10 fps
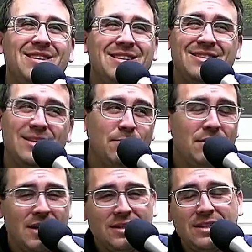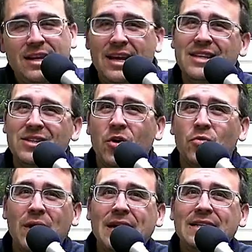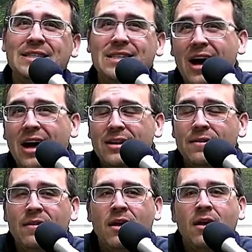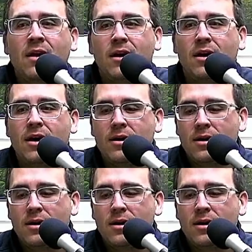and some things that he has already done. Uh,